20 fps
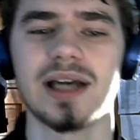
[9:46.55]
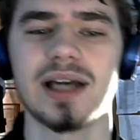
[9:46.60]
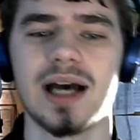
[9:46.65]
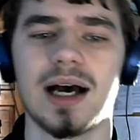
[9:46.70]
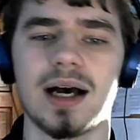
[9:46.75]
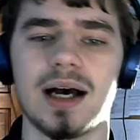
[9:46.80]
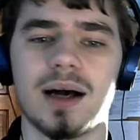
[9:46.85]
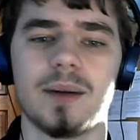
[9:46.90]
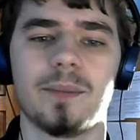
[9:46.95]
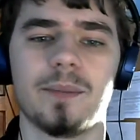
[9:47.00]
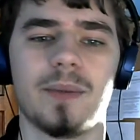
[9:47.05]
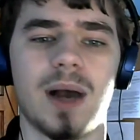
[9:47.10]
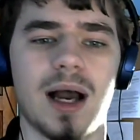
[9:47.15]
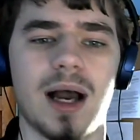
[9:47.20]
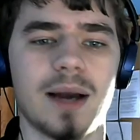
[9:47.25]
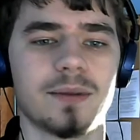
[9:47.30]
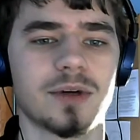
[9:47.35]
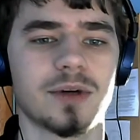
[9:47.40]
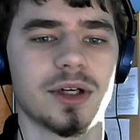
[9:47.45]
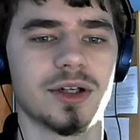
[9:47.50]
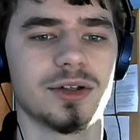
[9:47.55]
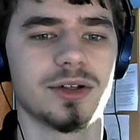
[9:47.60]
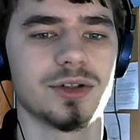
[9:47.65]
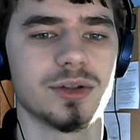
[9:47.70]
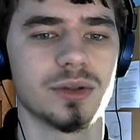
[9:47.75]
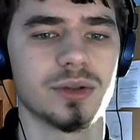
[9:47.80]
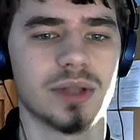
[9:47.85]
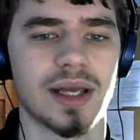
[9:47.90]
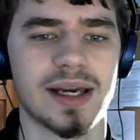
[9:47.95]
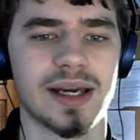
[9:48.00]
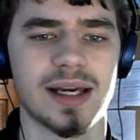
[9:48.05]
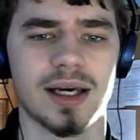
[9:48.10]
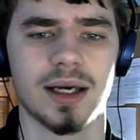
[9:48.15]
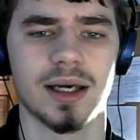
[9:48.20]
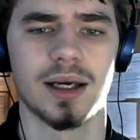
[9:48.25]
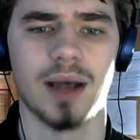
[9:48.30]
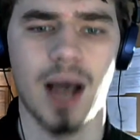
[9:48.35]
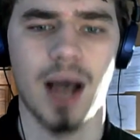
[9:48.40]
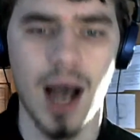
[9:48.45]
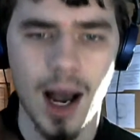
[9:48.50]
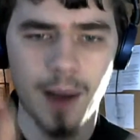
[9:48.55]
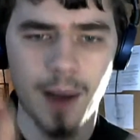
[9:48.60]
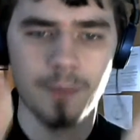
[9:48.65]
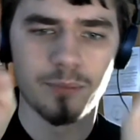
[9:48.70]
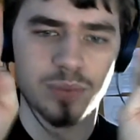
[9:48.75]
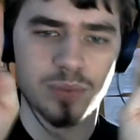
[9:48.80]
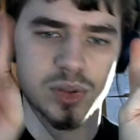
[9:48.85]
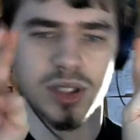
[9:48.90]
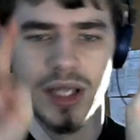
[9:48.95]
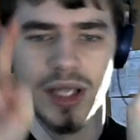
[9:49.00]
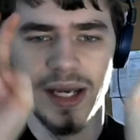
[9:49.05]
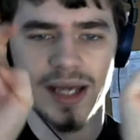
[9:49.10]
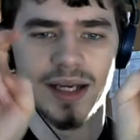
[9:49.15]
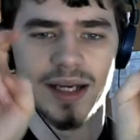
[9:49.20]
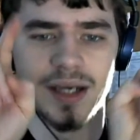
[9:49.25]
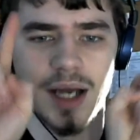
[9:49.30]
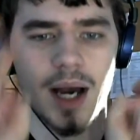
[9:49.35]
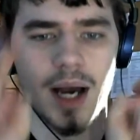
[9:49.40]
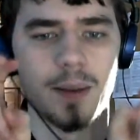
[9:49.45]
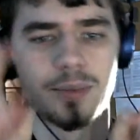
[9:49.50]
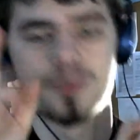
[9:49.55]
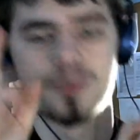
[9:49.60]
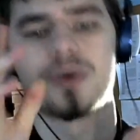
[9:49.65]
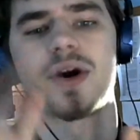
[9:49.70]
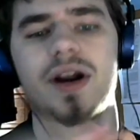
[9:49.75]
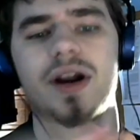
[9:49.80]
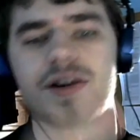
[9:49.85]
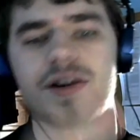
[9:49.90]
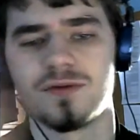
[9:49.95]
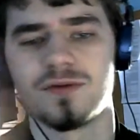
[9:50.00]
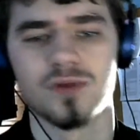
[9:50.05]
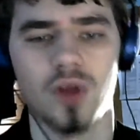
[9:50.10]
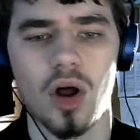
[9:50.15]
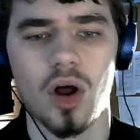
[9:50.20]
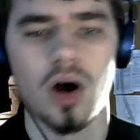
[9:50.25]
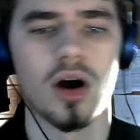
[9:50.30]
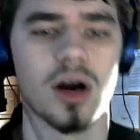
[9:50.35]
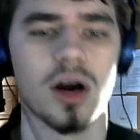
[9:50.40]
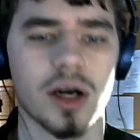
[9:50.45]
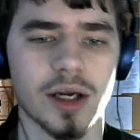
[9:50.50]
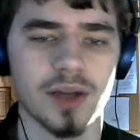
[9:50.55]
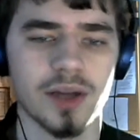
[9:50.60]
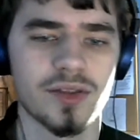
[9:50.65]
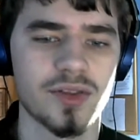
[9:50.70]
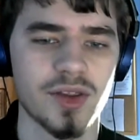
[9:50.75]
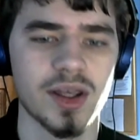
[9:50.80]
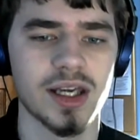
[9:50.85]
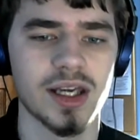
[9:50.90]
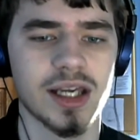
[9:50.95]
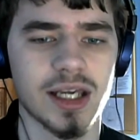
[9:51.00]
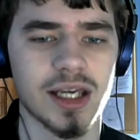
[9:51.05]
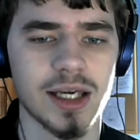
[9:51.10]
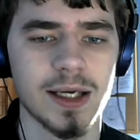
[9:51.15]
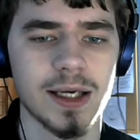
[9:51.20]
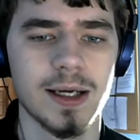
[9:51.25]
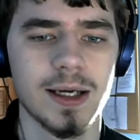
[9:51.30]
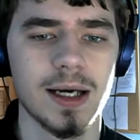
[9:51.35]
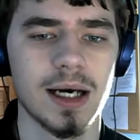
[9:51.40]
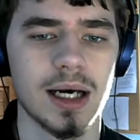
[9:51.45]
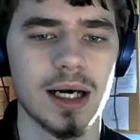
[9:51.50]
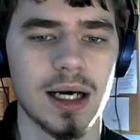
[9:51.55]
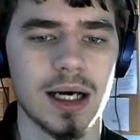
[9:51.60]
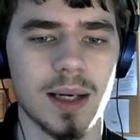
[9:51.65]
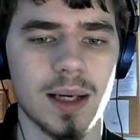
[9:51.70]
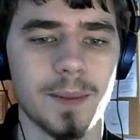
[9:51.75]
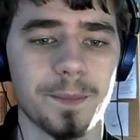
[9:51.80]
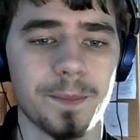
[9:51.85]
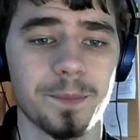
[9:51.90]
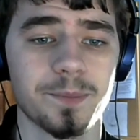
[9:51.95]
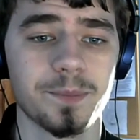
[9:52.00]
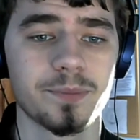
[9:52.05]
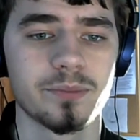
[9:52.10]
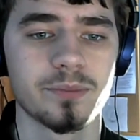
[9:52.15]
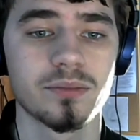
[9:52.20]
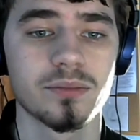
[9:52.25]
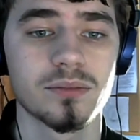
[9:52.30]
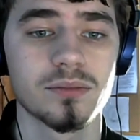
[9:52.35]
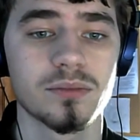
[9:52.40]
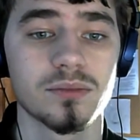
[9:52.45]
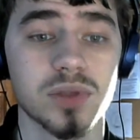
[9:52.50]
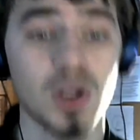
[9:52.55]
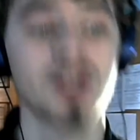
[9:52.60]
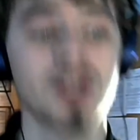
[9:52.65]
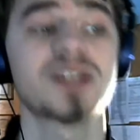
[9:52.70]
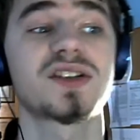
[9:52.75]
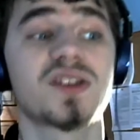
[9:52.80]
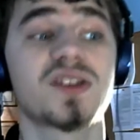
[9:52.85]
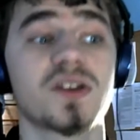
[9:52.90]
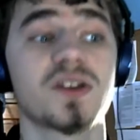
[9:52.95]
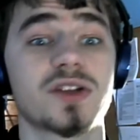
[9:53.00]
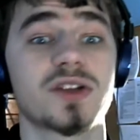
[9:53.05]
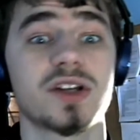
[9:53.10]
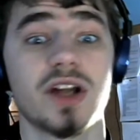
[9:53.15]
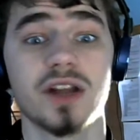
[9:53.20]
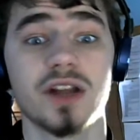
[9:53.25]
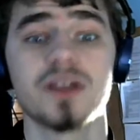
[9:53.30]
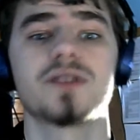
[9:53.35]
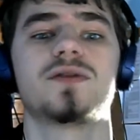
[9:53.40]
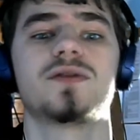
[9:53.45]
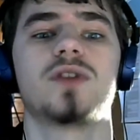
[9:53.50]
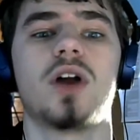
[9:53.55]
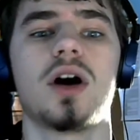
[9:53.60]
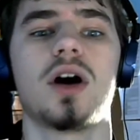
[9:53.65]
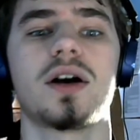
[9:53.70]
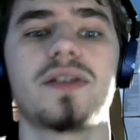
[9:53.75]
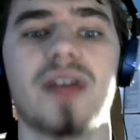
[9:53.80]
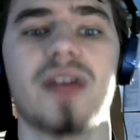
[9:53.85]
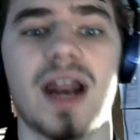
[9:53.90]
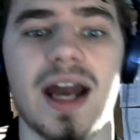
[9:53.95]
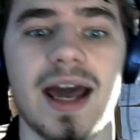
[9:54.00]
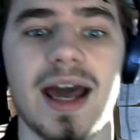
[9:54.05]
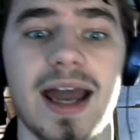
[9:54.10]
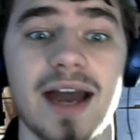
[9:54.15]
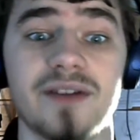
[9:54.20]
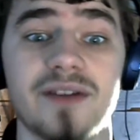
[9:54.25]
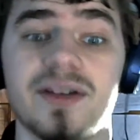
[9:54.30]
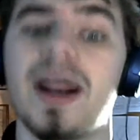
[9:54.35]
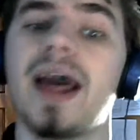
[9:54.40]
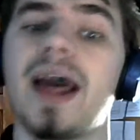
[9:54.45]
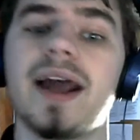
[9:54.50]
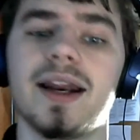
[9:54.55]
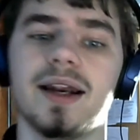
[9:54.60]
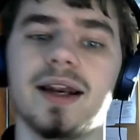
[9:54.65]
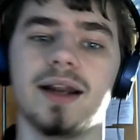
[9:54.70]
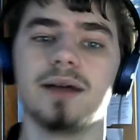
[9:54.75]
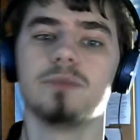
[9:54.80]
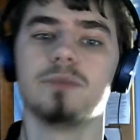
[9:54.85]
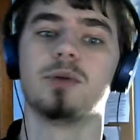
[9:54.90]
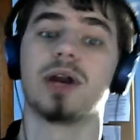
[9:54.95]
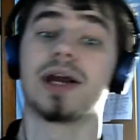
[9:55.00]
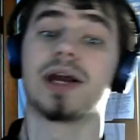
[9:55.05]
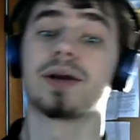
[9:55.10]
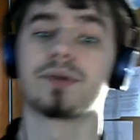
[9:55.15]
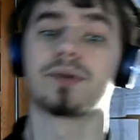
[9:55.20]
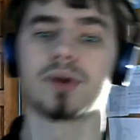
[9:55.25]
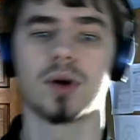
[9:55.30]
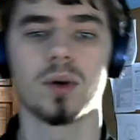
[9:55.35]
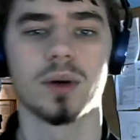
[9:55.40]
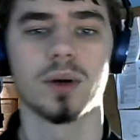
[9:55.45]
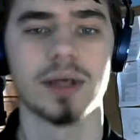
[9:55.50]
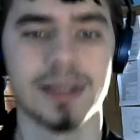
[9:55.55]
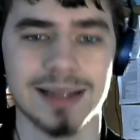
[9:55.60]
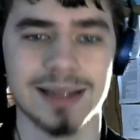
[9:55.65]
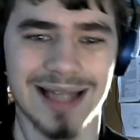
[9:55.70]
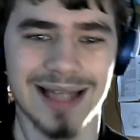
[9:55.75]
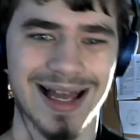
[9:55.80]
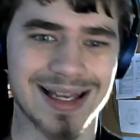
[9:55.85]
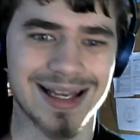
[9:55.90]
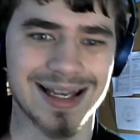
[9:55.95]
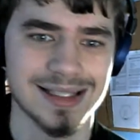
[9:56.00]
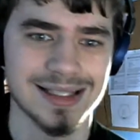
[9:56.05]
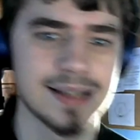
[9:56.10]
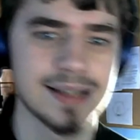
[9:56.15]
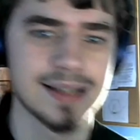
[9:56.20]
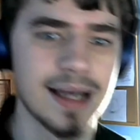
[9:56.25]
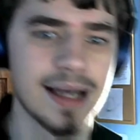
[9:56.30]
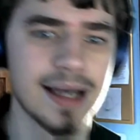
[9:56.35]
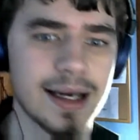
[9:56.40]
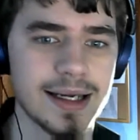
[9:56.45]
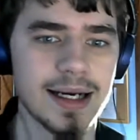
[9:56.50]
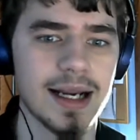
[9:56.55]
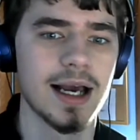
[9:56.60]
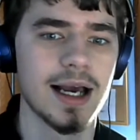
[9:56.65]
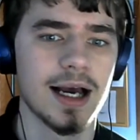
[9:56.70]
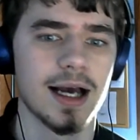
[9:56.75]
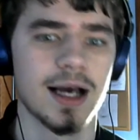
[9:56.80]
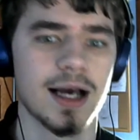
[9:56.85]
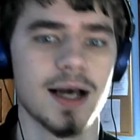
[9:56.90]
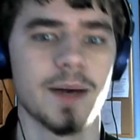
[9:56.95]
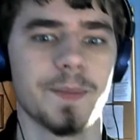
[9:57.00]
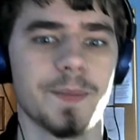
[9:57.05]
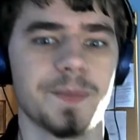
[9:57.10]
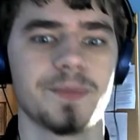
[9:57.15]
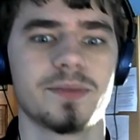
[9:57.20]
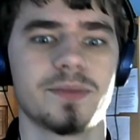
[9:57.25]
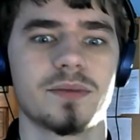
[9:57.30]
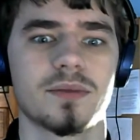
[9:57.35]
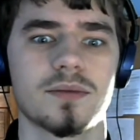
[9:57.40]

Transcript: um, I'm gonna do, like, a planned upgrade vlog thing, um, plus there's another vlog that I haven't edited, but I recorded last night, um,